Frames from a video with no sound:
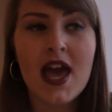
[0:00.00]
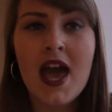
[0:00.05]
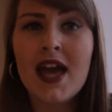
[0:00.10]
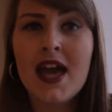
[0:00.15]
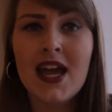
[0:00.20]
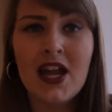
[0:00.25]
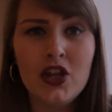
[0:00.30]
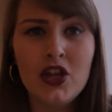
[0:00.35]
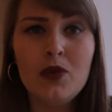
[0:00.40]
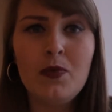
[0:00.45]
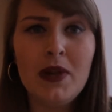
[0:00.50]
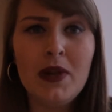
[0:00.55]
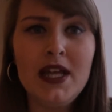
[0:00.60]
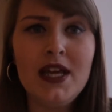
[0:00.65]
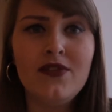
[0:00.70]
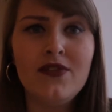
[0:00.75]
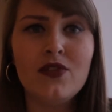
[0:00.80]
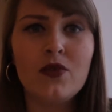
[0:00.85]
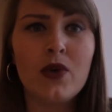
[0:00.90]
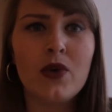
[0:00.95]
Can you
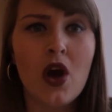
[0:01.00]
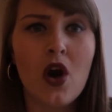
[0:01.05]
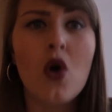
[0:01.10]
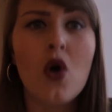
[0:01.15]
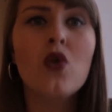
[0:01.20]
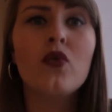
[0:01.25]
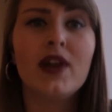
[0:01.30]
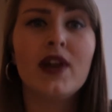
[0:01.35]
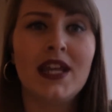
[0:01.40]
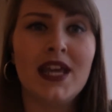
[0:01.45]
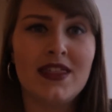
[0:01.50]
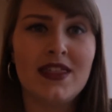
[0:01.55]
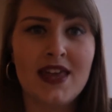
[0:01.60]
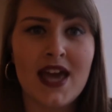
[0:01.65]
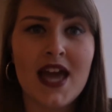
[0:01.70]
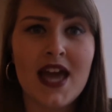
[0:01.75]
believe that we are already at the